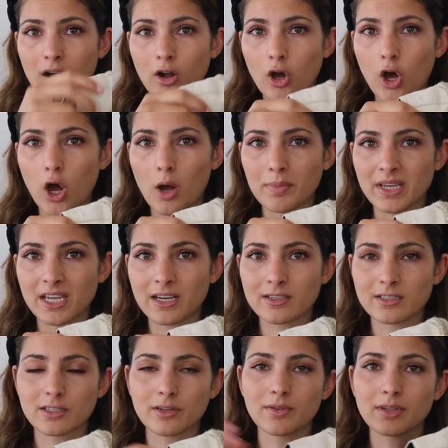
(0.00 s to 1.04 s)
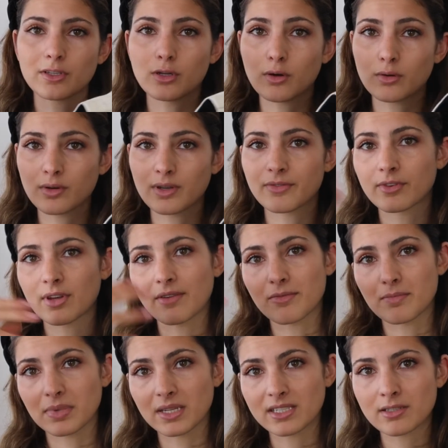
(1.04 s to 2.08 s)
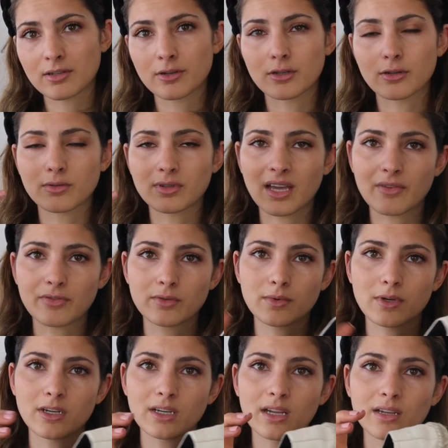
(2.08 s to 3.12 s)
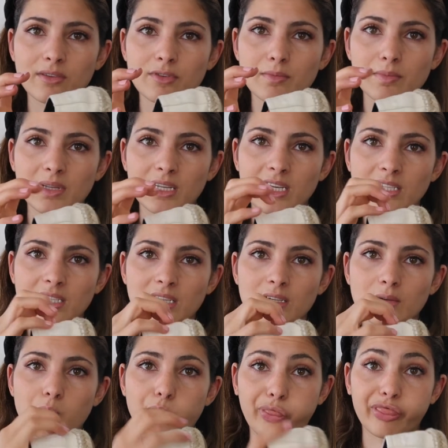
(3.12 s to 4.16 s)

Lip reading: come here, so you don't, if you have a blister, you don't have to worry that if you bleed that it